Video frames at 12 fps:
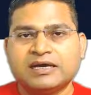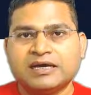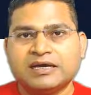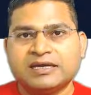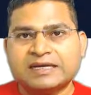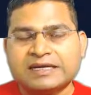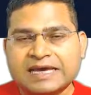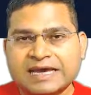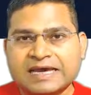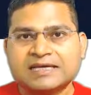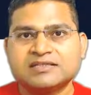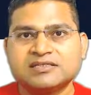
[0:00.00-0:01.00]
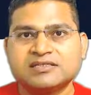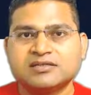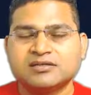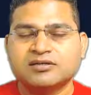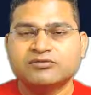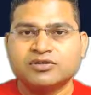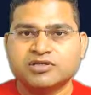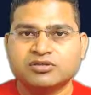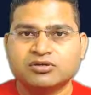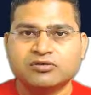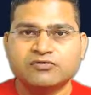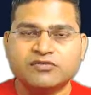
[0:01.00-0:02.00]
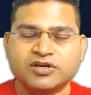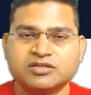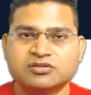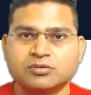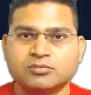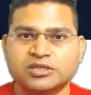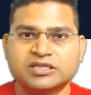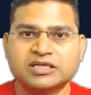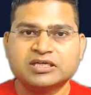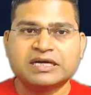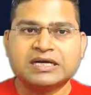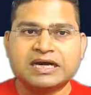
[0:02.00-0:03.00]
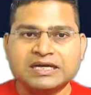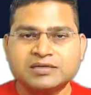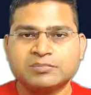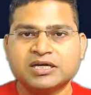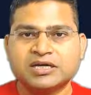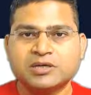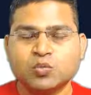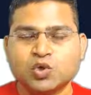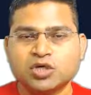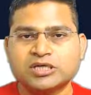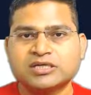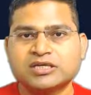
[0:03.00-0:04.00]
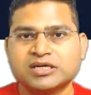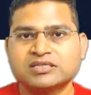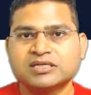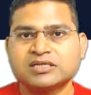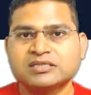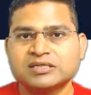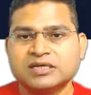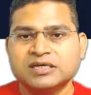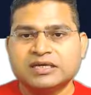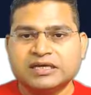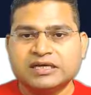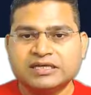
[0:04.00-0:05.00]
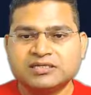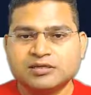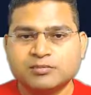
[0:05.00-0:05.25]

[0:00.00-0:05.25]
an enhanced version of it. So basically Kite plugin, what it does is it